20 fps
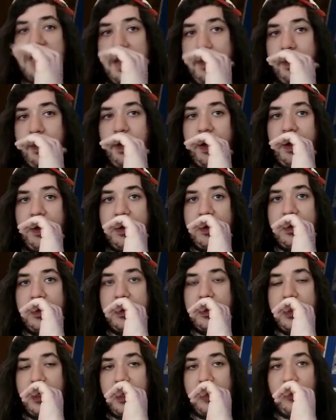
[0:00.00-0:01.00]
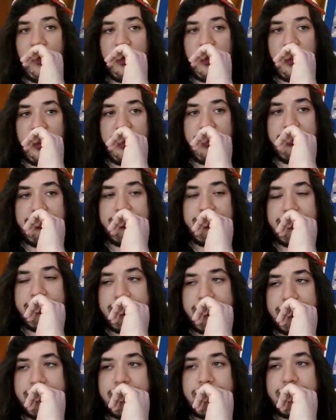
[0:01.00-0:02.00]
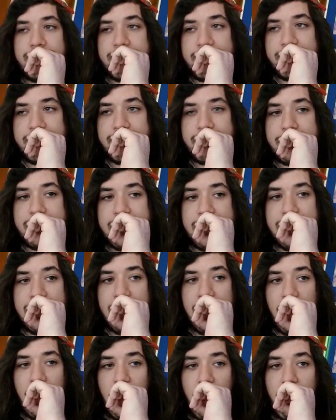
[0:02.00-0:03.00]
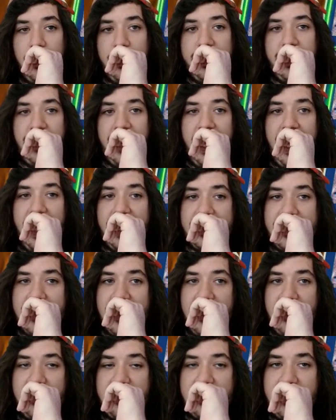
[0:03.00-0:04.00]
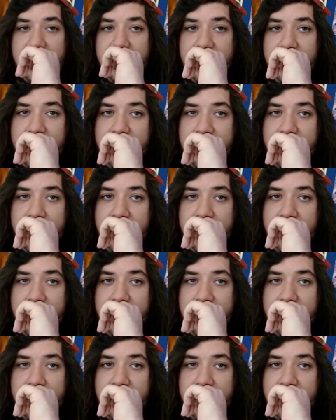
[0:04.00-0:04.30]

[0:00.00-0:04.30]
happening right now, unfortunately. We'll put down Exeggcute.